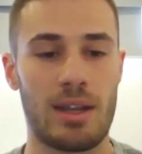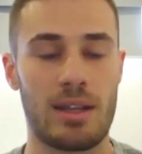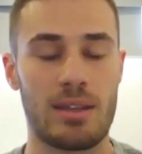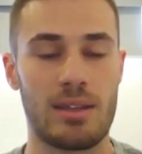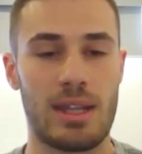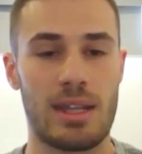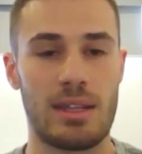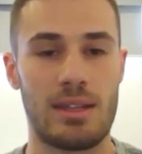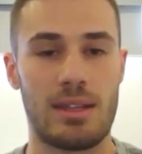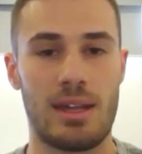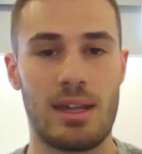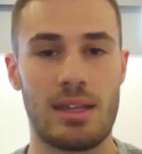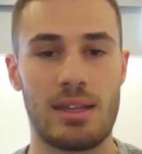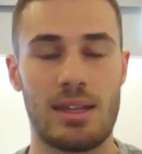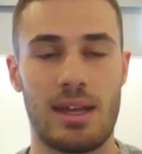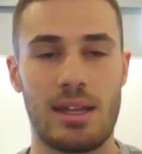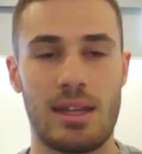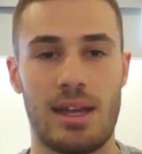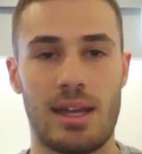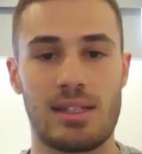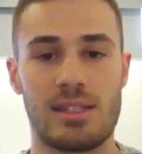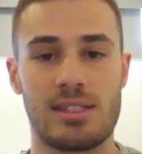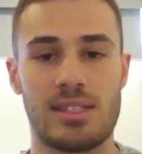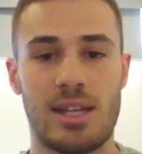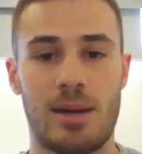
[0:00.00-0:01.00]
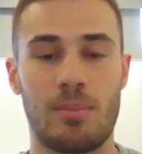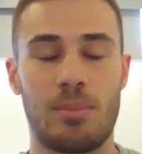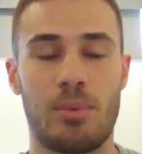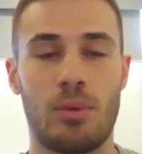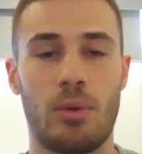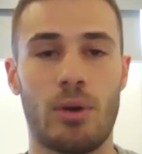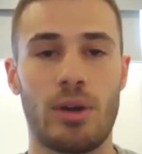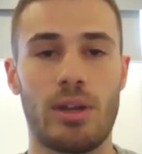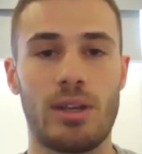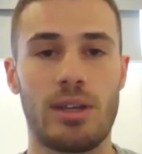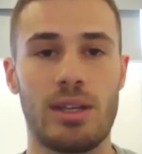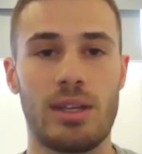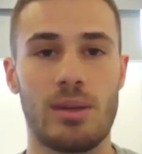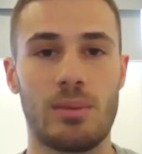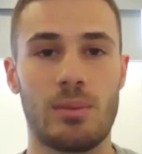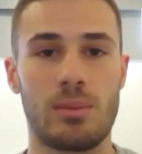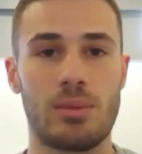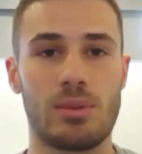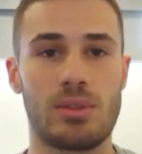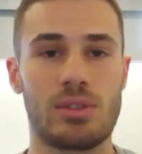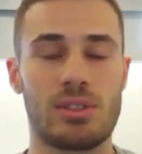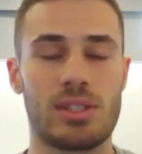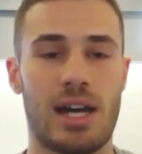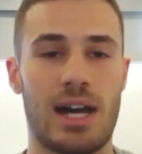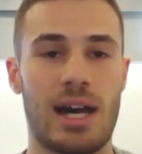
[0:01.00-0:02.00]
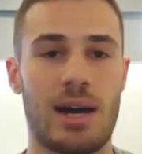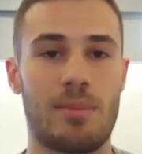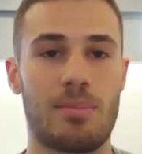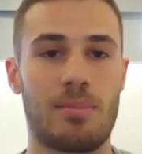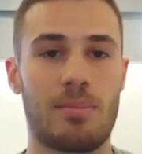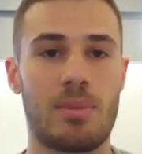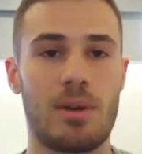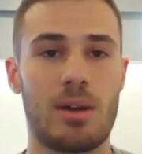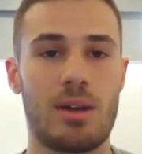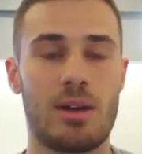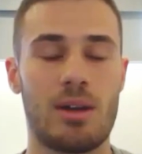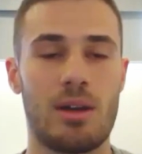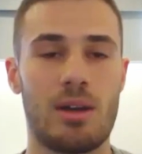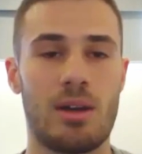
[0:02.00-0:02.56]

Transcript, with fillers: And then at, at some point, it was um,